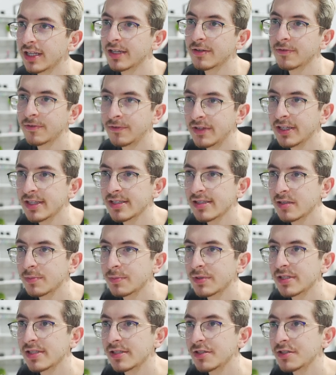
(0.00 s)
like fix the
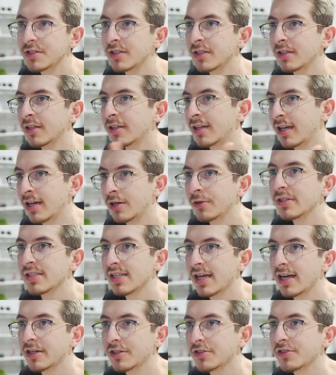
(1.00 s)
position on how it's
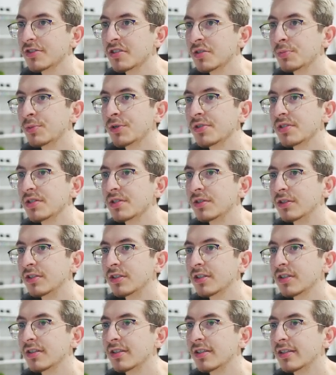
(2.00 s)
actually supposed to
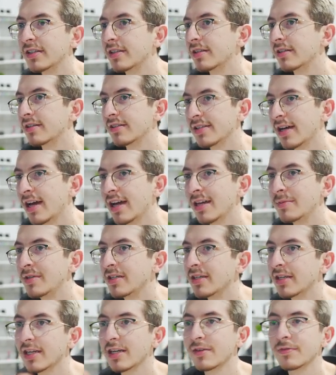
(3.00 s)
look, then the
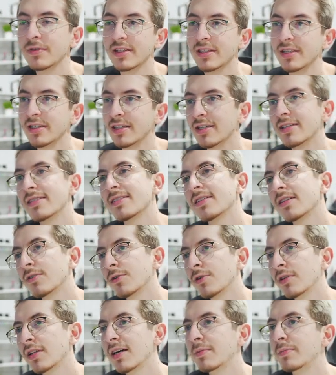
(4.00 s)
timing and everything gets a
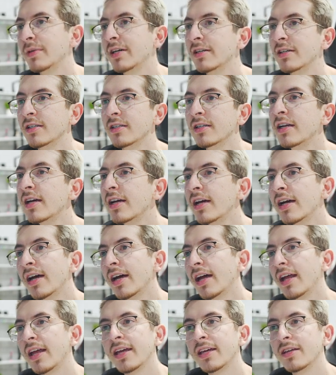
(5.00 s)
whole lot better.
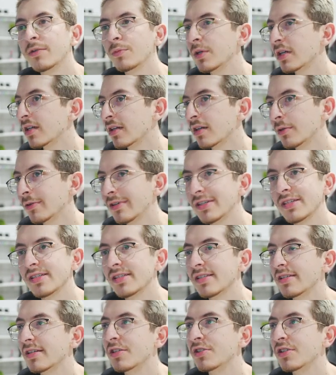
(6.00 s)
And we can always
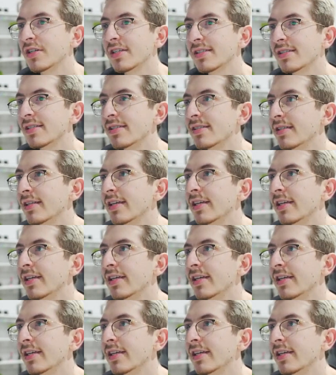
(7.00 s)
just adjust this